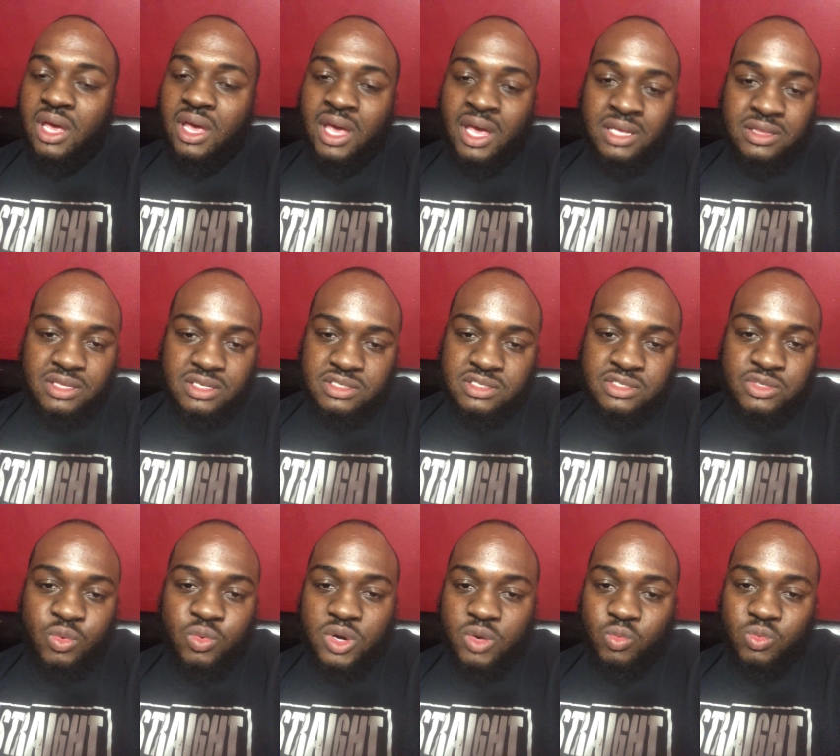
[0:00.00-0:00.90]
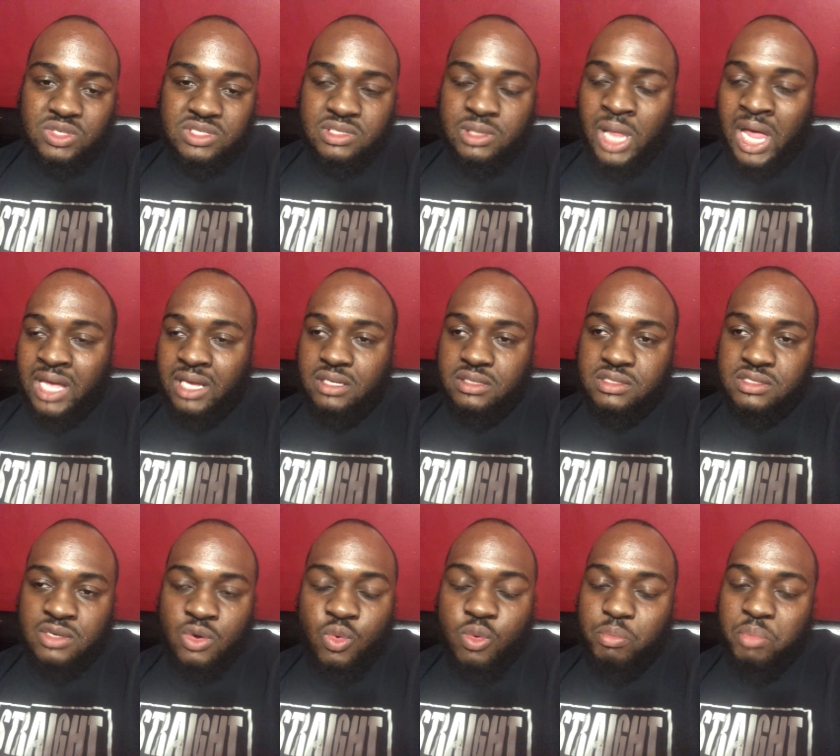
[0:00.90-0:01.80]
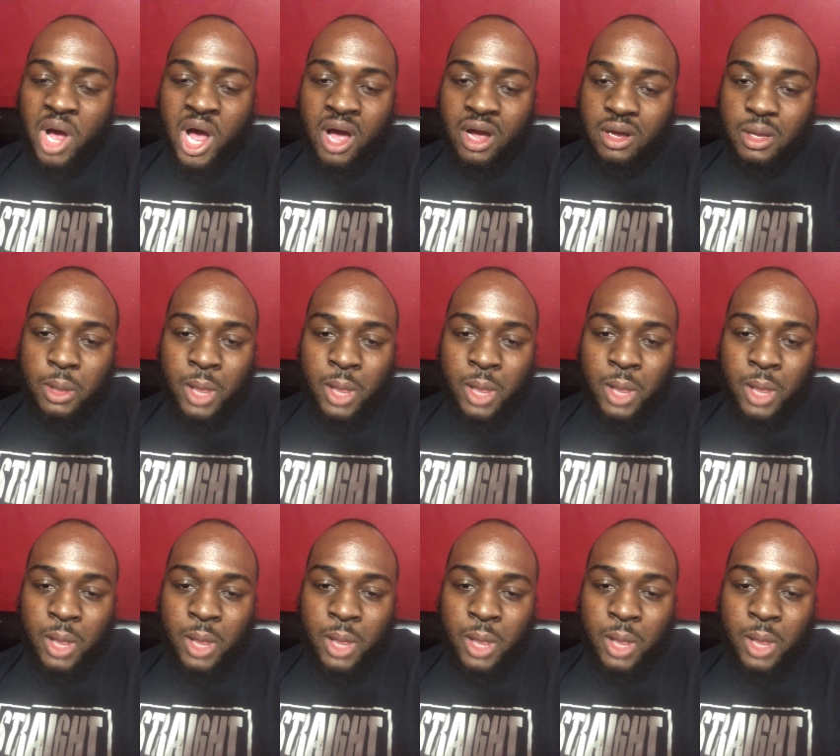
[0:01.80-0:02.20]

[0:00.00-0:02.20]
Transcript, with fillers: and the student was like tupac